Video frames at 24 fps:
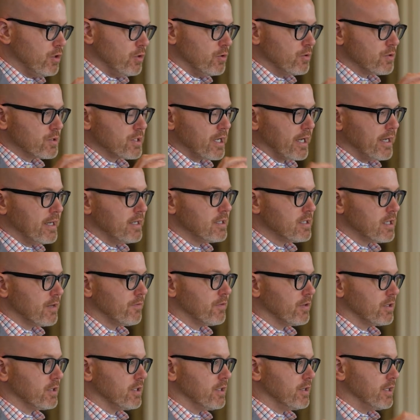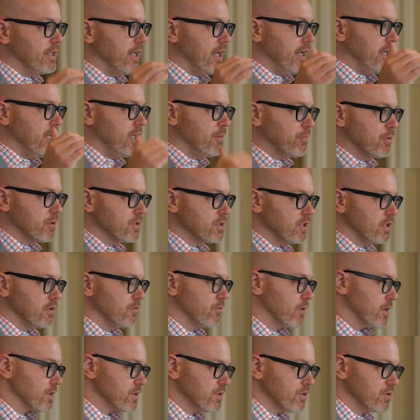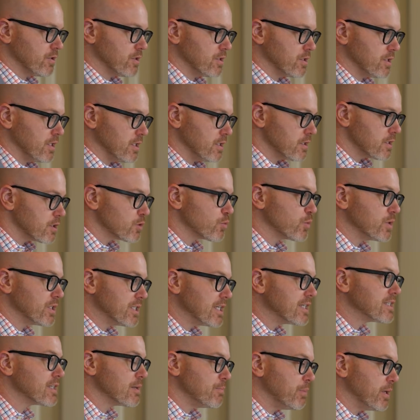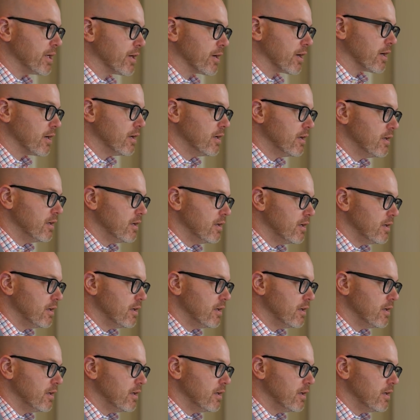to you scientifically that 80% of Western diseases would disappear.